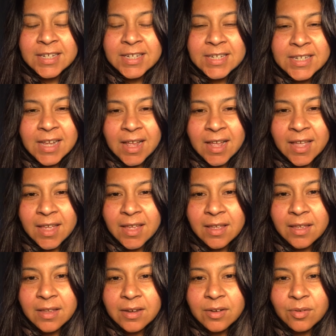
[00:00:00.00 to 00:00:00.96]

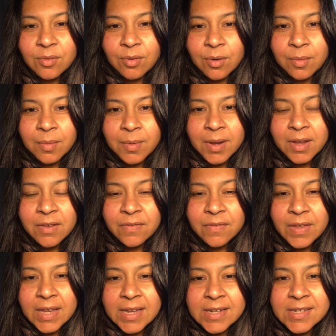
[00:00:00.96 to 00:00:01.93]
diet or way of
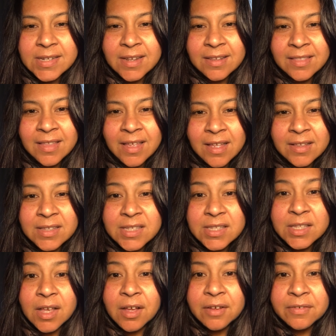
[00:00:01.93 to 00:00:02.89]
eating that
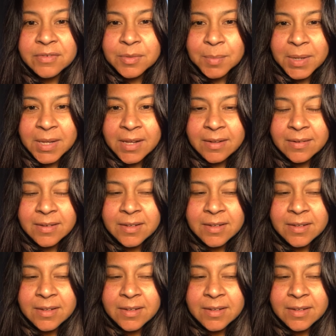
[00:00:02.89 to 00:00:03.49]
served me.